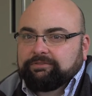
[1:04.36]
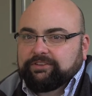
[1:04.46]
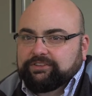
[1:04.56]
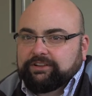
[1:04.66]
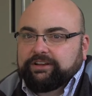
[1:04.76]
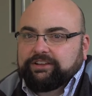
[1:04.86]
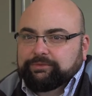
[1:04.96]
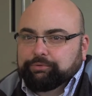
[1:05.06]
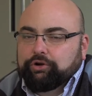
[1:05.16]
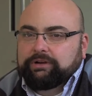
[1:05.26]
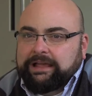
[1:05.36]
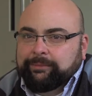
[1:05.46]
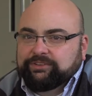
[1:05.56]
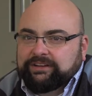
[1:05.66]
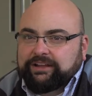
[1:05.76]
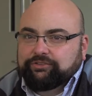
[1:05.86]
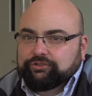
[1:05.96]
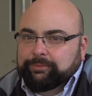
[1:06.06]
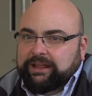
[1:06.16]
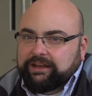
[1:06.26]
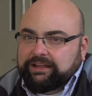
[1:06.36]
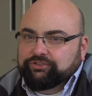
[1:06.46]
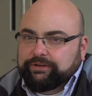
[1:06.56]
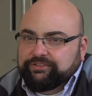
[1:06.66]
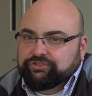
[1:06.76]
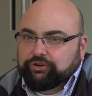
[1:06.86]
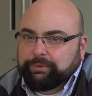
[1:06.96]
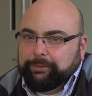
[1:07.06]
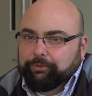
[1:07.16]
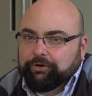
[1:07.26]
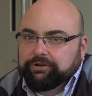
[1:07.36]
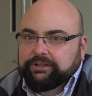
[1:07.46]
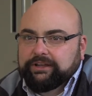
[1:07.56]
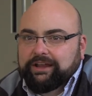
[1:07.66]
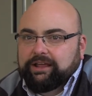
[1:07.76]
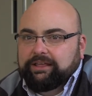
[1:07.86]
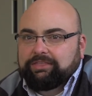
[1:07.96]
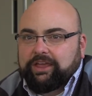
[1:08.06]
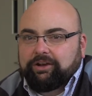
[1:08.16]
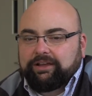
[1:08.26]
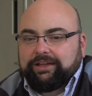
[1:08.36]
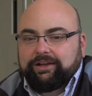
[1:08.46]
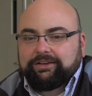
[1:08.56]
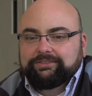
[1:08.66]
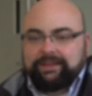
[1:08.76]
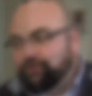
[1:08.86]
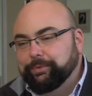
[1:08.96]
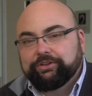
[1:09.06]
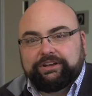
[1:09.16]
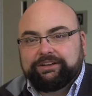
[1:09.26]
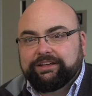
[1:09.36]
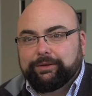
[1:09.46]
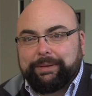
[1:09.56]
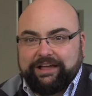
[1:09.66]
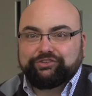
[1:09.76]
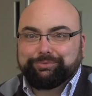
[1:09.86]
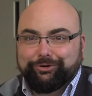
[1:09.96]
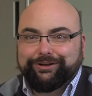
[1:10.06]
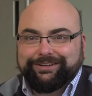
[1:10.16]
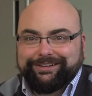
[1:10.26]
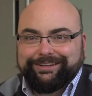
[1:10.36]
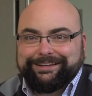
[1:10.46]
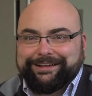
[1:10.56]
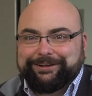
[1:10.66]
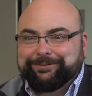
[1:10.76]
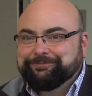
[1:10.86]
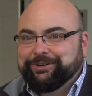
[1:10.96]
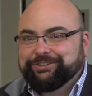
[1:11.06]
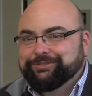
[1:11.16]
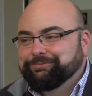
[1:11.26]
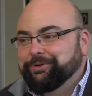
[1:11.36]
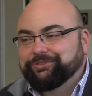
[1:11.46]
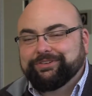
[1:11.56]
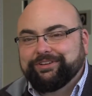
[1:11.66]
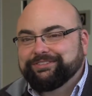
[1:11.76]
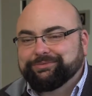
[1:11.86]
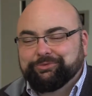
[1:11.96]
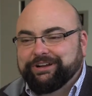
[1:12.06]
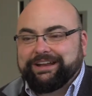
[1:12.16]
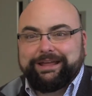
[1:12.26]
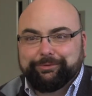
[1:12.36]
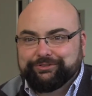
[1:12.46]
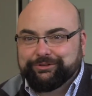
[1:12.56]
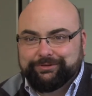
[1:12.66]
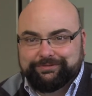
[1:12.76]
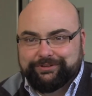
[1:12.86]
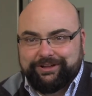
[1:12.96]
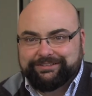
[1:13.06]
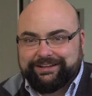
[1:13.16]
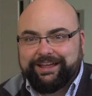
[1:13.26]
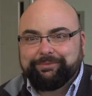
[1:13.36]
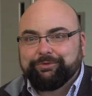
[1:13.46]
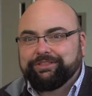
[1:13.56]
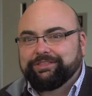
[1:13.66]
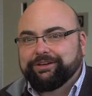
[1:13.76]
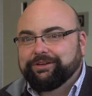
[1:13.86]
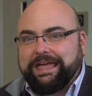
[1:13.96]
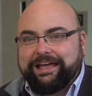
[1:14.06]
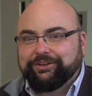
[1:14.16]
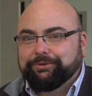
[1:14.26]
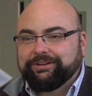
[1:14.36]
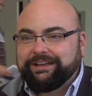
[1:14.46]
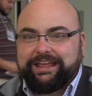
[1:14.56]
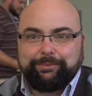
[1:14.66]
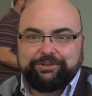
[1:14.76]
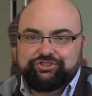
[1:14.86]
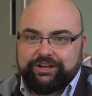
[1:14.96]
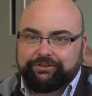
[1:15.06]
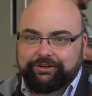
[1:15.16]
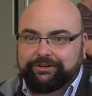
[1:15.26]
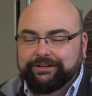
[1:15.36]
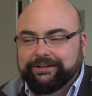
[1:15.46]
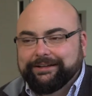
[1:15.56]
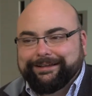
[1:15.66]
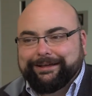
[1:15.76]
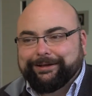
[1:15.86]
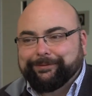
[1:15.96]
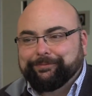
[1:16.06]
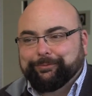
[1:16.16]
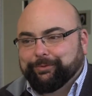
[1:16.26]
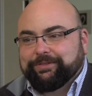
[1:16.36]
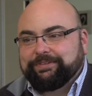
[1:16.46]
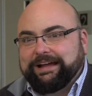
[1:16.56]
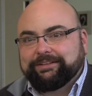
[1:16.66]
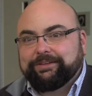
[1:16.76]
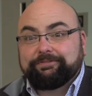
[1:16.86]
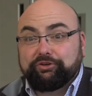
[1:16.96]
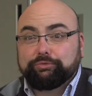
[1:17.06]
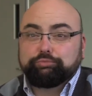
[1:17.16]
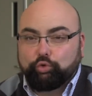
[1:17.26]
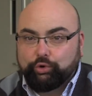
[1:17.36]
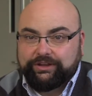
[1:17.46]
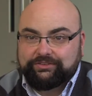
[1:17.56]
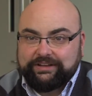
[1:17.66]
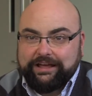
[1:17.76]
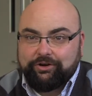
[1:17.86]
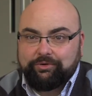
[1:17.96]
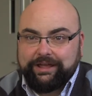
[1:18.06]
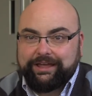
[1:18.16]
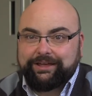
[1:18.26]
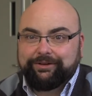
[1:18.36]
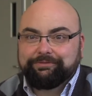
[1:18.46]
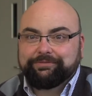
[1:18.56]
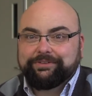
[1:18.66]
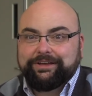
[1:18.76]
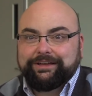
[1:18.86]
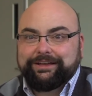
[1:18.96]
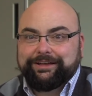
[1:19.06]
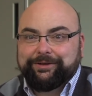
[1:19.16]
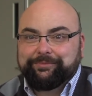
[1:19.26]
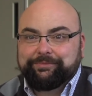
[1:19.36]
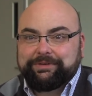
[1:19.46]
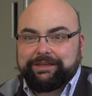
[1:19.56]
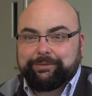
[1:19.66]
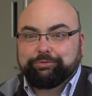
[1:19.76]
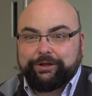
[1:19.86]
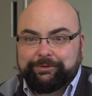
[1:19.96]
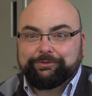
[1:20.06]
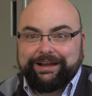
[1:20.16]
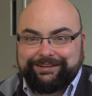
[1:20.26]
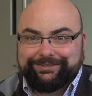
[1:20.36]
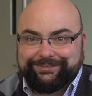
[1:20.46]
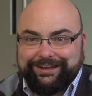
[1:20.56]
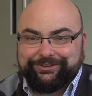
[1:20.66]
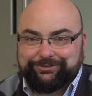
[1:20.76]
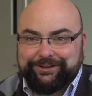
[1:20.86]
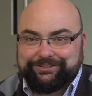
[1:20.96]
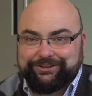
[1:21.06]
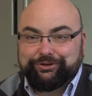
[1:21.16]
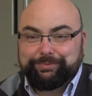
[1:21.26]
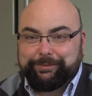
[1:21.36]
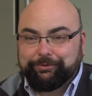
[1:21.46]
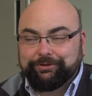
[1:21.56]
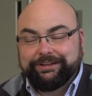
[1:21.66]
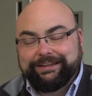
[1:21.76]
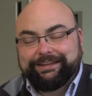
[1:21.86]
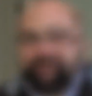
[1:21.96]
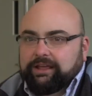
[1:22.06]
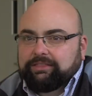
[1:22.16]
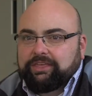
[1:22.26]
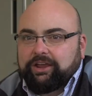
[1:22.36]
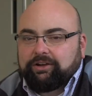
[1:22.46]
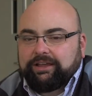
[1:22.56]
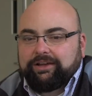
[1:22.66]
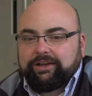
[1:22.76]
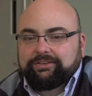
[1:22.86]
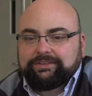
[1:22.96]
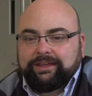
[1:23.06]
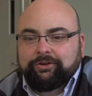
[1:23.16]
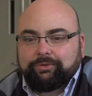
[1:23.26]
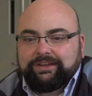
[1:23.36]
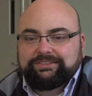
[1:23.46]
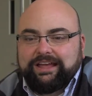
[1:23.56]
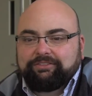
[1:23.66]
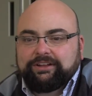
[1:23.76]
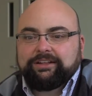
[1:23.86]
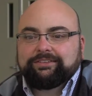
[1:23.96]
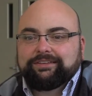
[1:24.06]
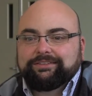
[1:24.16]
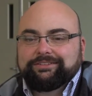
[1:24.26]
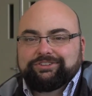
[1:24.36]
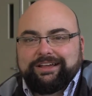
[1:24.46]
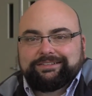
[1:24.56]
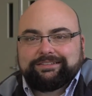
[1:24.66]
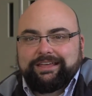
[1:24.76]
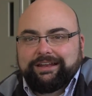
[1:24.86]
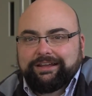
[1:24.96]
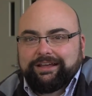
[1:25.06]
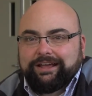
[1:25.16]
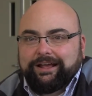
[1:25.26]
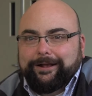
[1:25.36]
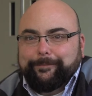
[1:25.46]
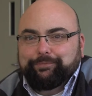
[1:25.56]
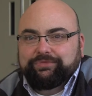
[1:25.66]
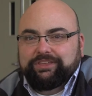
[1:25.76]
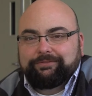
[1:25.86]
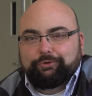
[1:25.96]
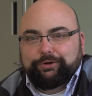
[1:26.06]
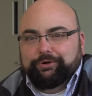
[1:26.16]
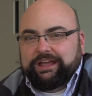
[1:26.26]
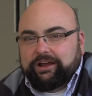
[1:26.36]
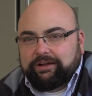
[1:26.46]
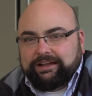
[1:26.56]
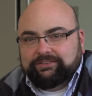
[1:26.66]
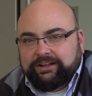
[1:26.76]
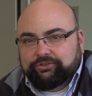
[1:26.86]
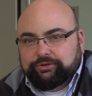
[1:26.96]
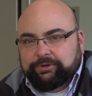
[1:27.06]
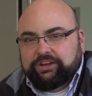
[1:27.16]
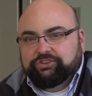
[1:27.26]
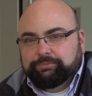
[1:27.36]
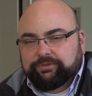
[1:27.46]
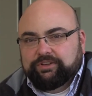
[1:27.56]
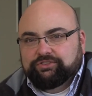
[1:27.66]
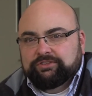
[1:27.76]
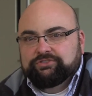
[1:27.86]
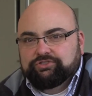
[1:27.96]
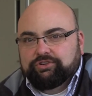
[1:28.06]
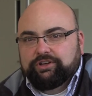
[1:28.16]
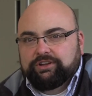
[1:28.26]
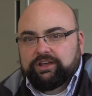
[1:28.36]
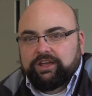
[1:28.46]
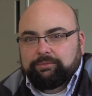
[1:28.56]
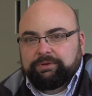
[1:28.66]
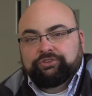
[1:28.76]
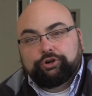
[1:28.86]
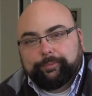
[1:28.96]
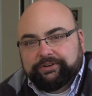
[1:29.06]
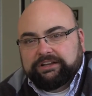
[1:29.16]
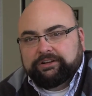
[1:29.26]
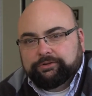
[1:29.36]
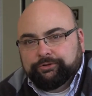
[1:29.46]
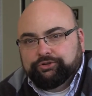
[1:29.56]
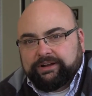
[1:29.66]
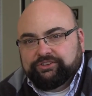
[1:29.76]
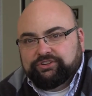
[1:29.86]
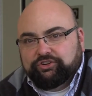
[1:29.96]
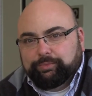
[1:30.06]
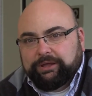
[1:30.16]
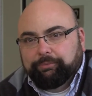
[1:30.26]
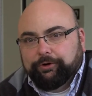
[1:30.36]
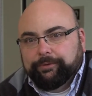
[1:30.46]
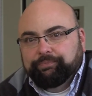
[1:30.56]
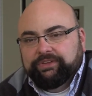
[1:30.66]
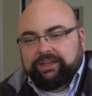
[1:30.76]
facilities and programs cannot discriminate against transgender people. There is the ability to get a passport, um, which most of us were not able to for a long time, with the accurate name and gender. Um, with the fact that federal employees now have um, employment rights as transgender people, there is increased evidence that suggests that um, the Affordable Care Act's non-discrimination provision should be interpreted to include transgender people.